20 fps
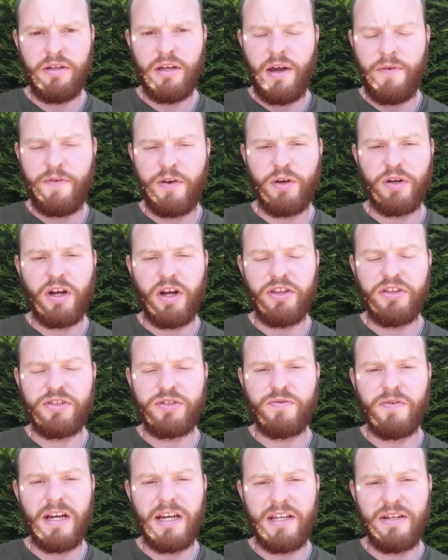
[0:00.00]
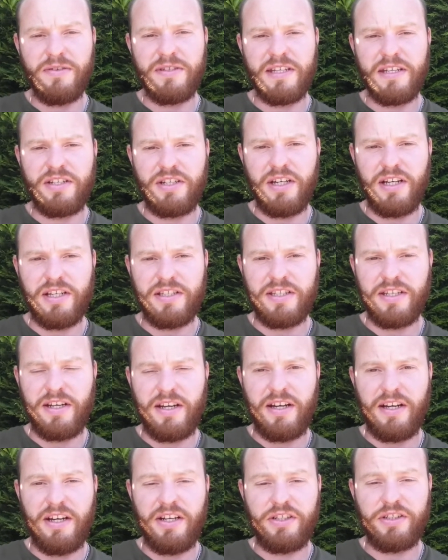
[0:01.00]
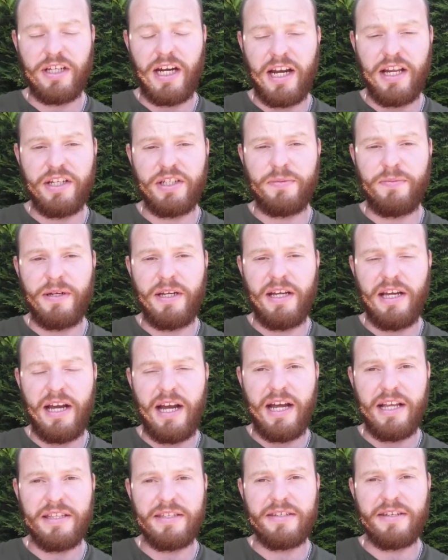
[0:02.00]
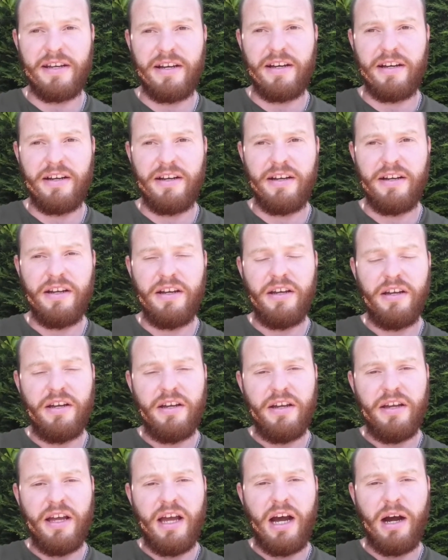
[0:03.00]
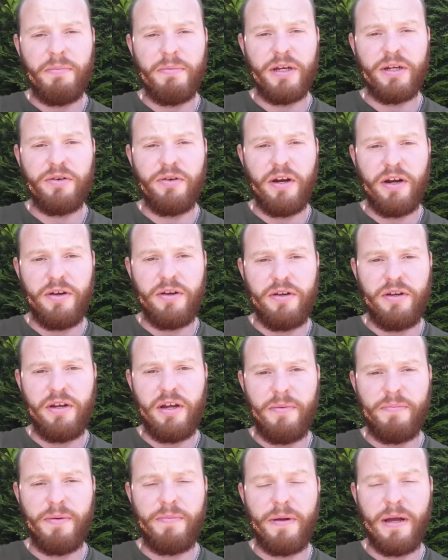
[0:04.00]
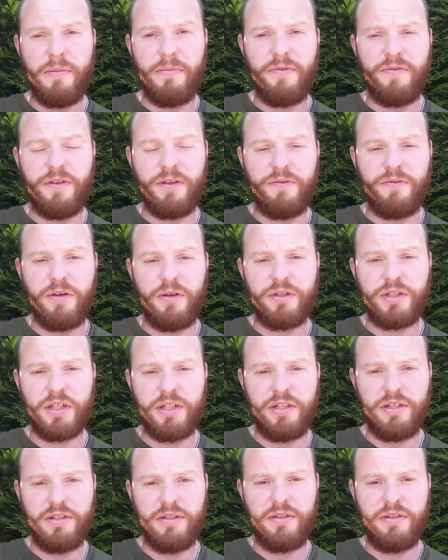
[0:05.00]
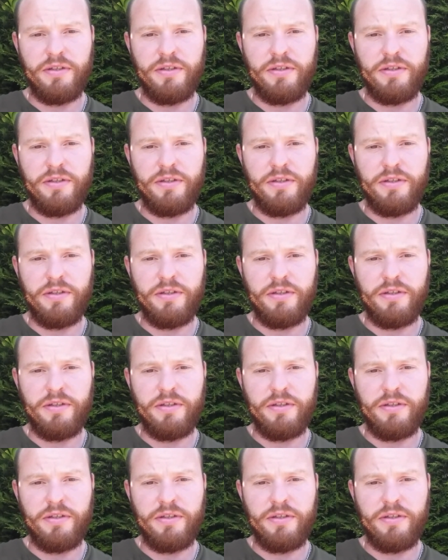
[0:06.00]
I feel God's really used this year to challenge me and to help me grow and prepare me for the future.